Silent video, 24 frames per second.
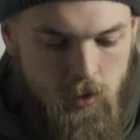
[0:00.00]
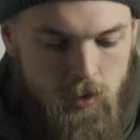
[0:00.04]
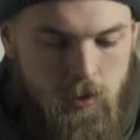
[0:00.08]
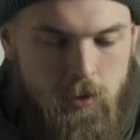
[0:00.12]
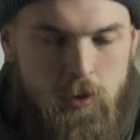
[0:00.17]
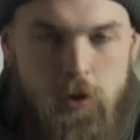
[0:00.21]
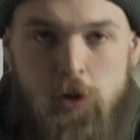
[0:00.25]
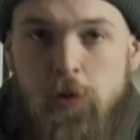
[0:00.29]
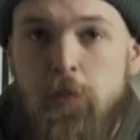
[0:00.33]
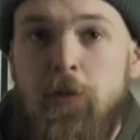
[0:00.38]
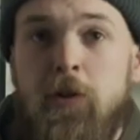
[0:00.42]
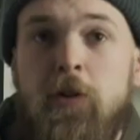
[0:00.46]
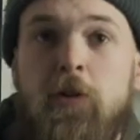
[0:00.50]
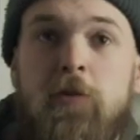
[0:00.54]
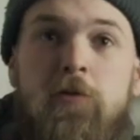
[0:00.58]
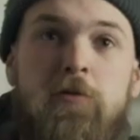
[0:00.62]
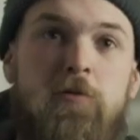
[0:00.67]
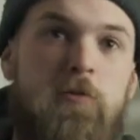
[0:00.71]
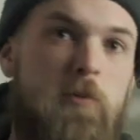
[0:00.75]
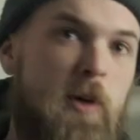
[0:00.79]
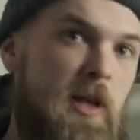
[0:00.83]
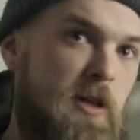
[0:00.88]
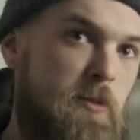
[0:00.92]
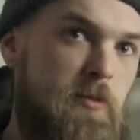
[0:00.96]
crush proof,
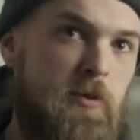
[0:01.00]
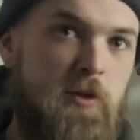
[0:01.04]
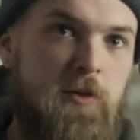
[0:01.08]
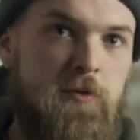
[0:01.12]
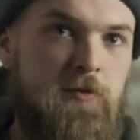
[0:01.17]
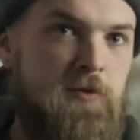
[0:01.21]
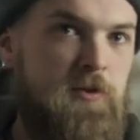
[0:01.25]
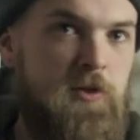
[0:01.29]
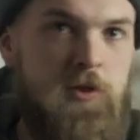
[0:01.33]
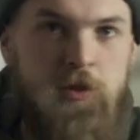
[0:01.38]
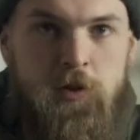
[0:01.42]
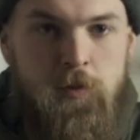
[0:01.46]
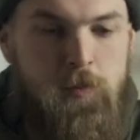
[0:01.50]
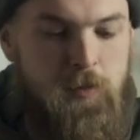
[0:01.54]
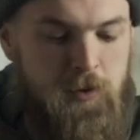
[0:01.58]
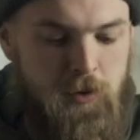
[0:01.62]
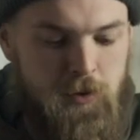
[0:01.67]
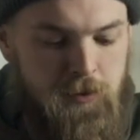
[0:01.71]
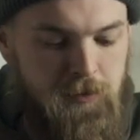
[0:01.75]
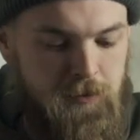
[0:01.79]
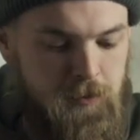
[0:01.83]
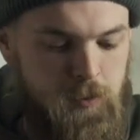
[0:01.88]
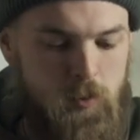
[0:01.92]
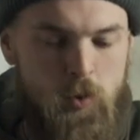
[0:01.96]
weatherproof, dust
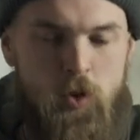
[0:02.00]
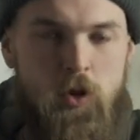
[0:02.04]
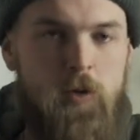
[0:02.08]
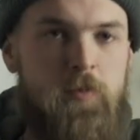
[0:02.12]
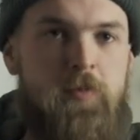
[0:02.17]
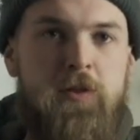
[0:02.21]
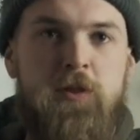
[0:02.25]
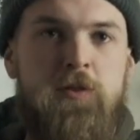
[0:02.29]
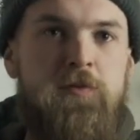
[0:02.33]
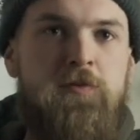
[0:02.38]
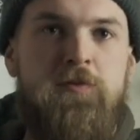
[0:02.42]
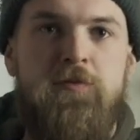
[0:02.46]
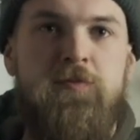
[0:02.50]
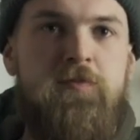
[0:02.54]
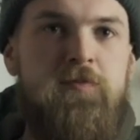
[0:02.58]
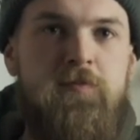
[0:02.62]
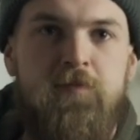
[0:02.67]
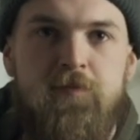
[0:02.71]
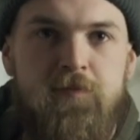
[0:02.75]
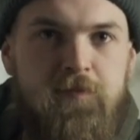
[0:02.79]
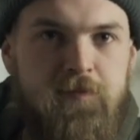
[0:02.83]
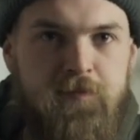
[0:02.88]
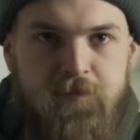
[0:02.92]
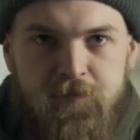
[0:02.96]
proof, waterproof,
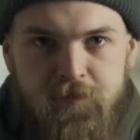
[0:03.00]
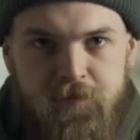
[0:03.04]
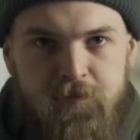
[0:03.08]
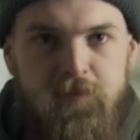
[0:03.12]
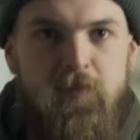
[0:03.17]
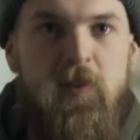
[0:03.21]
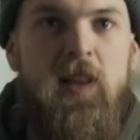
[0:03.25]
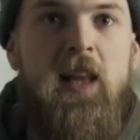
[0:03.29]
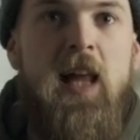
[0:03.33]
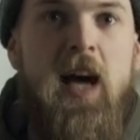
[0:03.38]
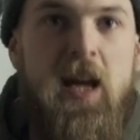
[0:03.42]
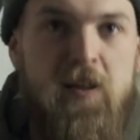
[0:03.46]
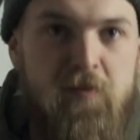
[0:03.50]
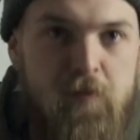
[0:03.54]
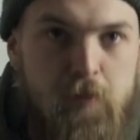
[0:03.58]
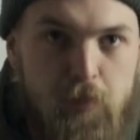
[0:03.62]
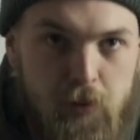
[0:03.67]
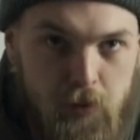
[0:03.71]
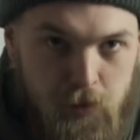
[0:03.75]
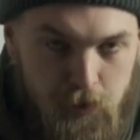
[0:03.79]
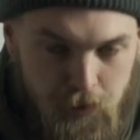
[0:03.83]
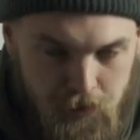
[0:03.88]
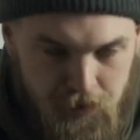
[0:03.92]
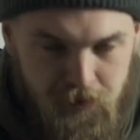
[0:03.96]
life
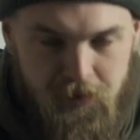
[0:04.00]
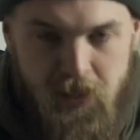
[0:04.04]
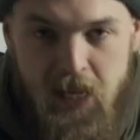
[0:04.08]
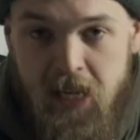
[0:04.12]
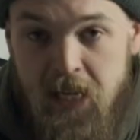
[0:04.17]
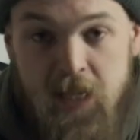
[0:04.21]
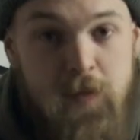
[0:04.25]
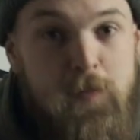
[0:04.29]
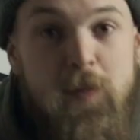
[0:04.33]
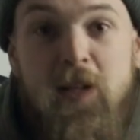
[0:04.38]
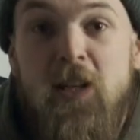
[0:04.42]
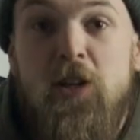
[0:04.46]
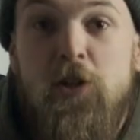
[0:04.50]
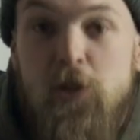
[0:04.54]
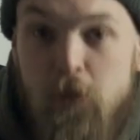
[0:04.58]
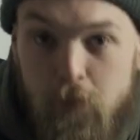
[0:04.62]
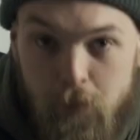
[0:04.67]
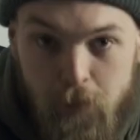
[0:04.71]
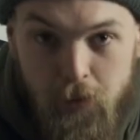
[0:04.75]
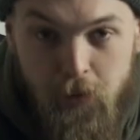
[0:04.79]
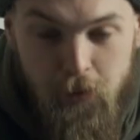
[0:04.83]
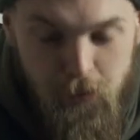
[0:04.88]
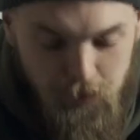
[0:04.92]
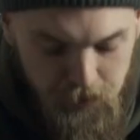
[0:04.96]
proof, expedition
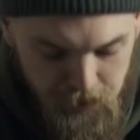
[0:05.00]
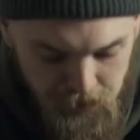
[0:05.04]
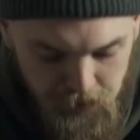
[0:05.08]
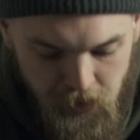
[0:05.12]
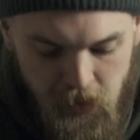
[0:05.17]
proof,